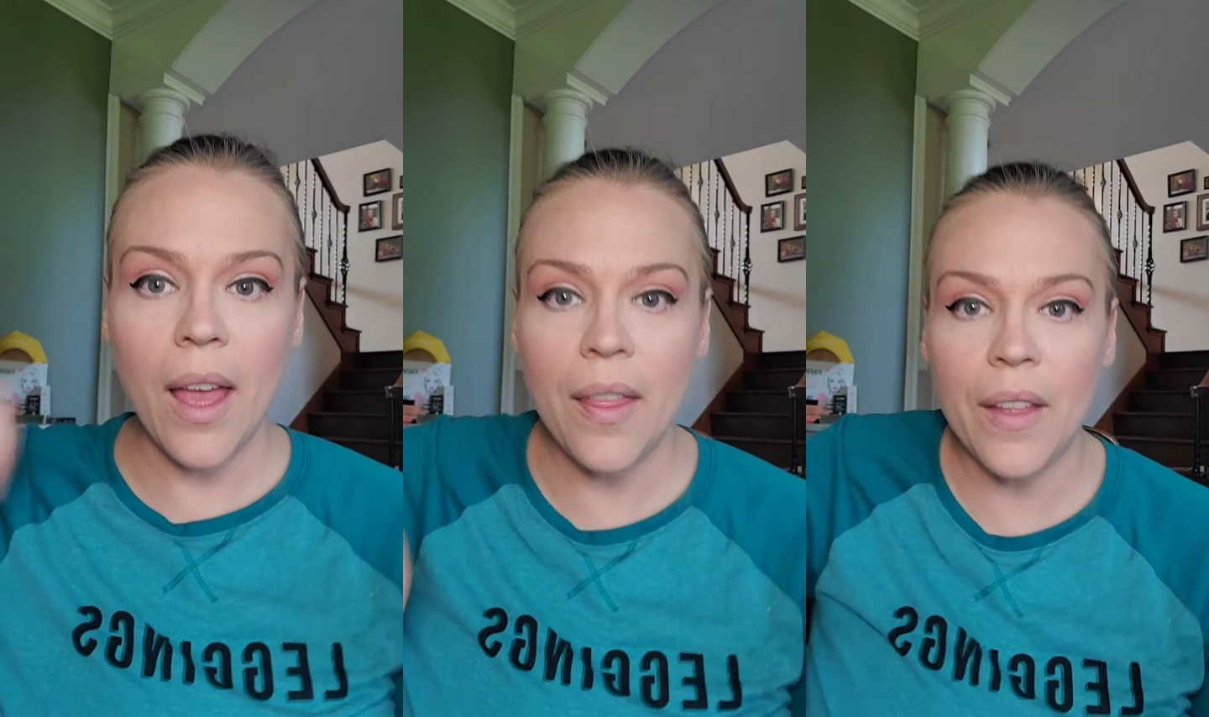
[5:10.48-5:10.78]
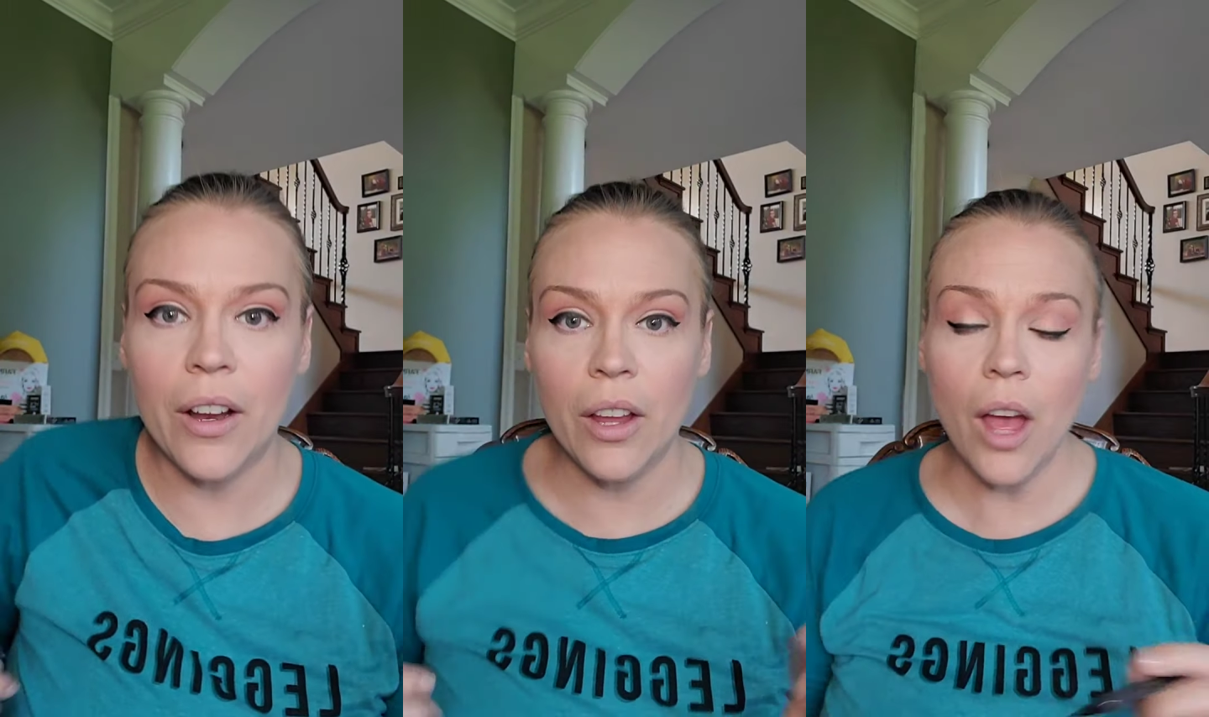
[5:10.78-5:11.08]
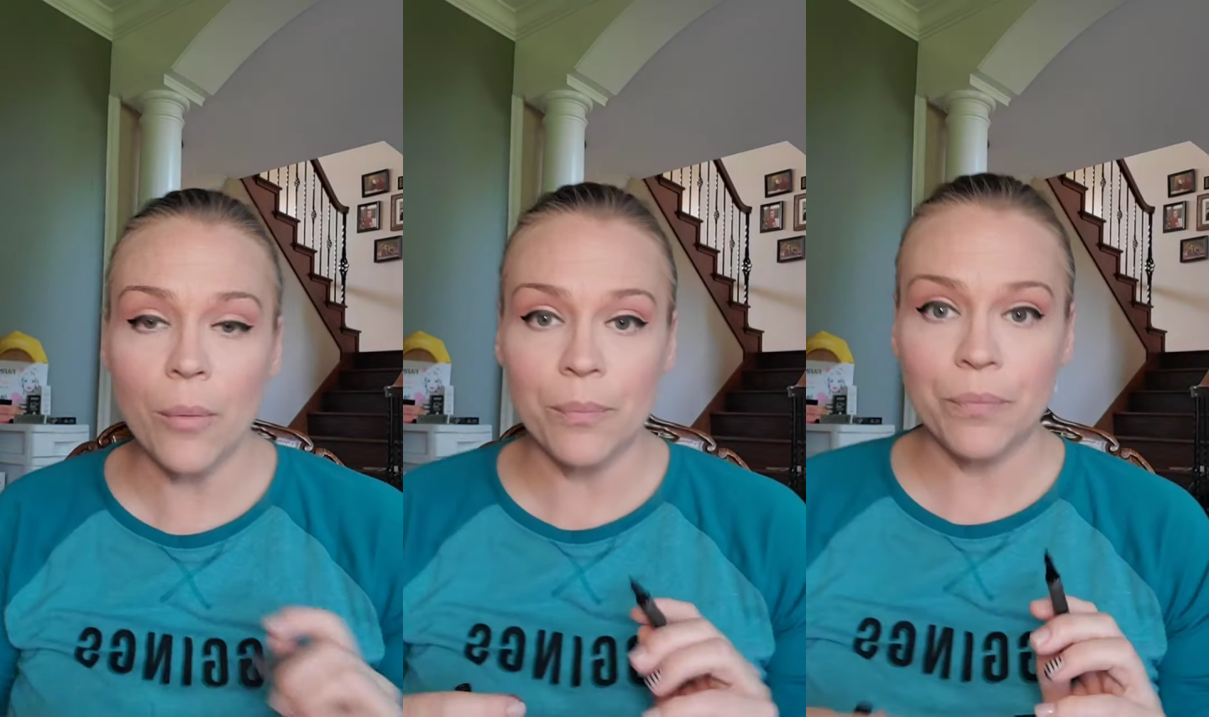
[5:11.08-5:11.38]
And there you
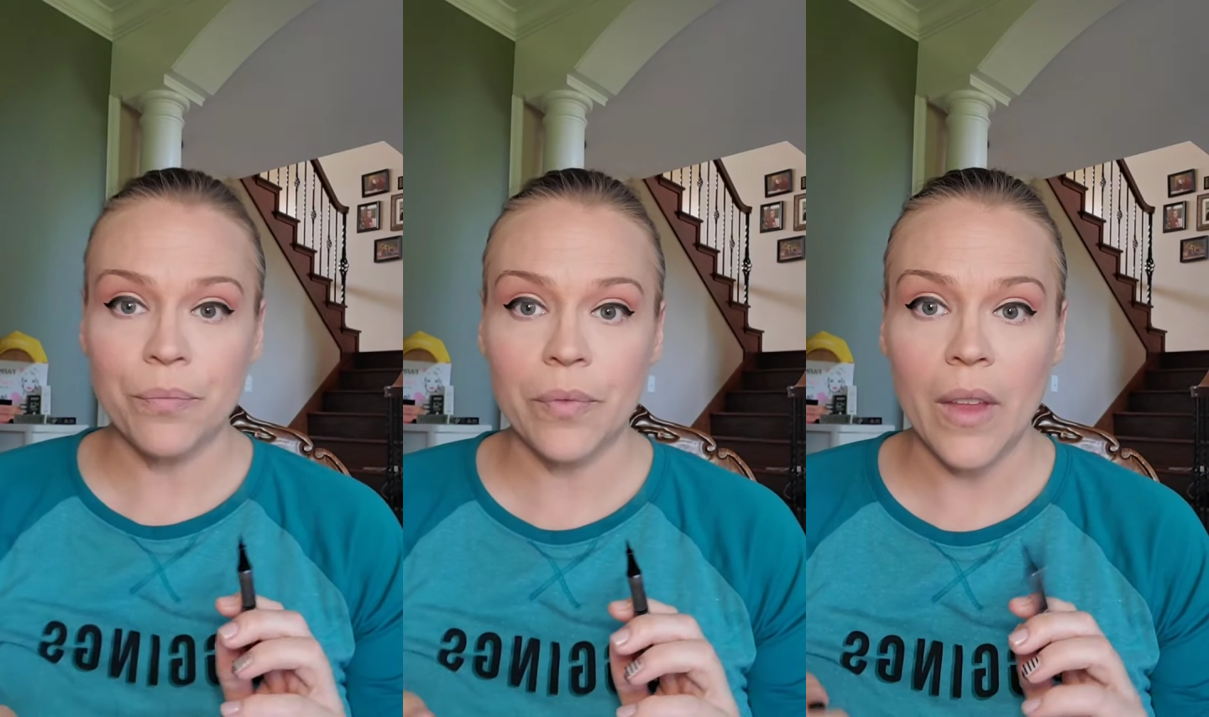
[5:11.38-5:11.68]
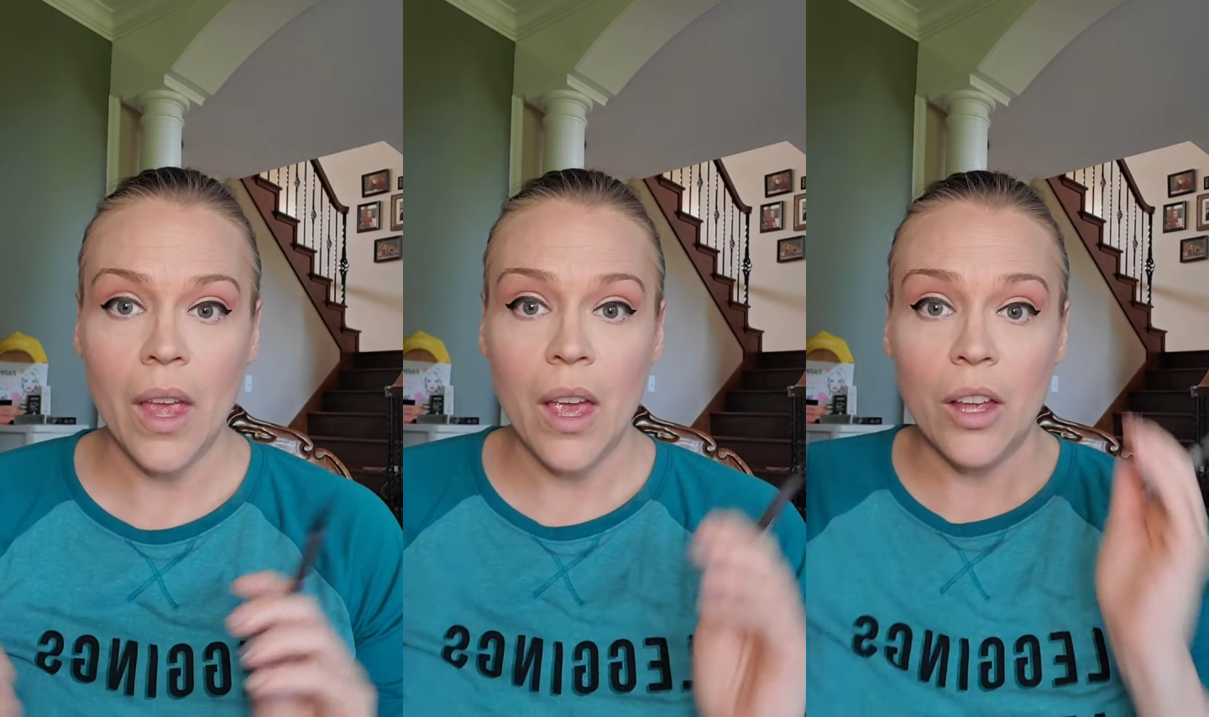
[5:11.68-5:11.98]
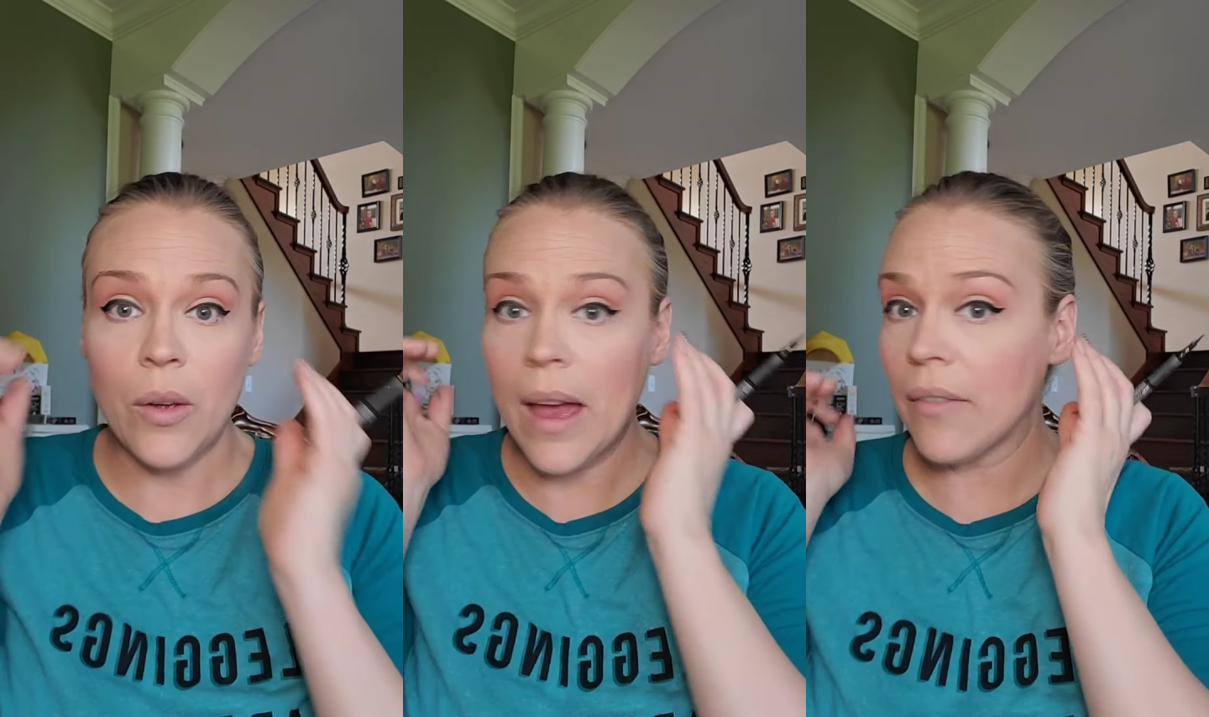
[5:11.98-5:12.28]
go.
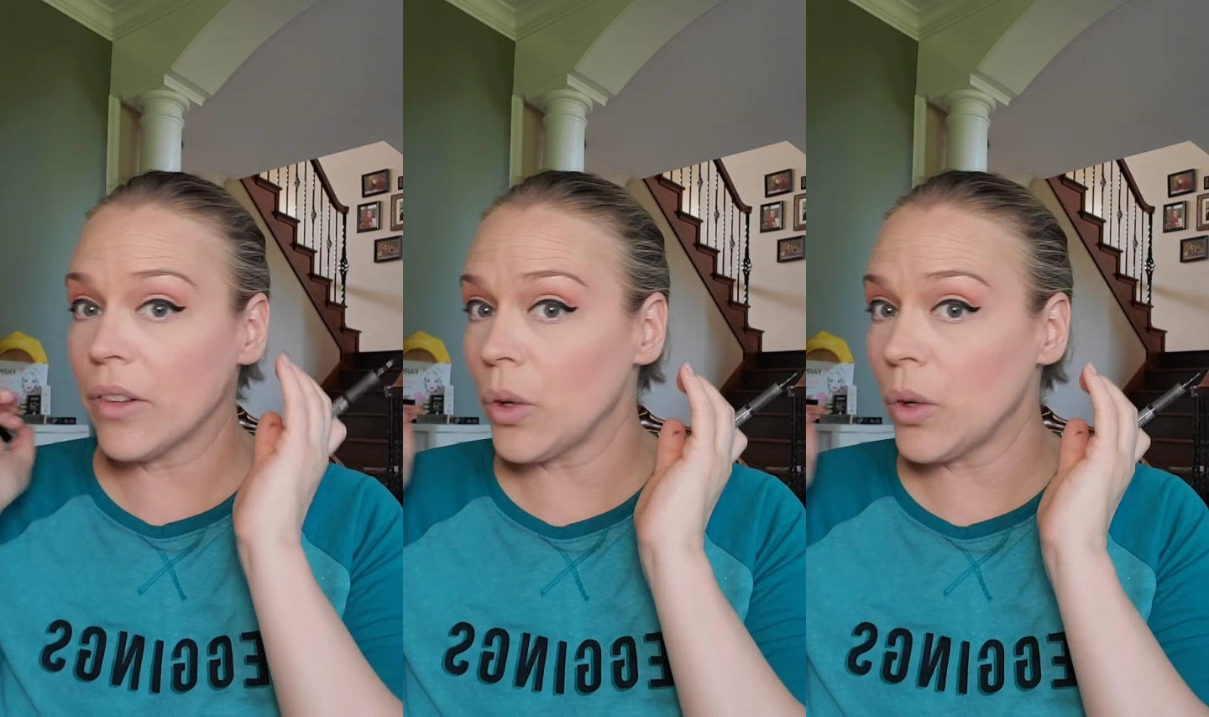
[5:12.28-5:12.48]
You have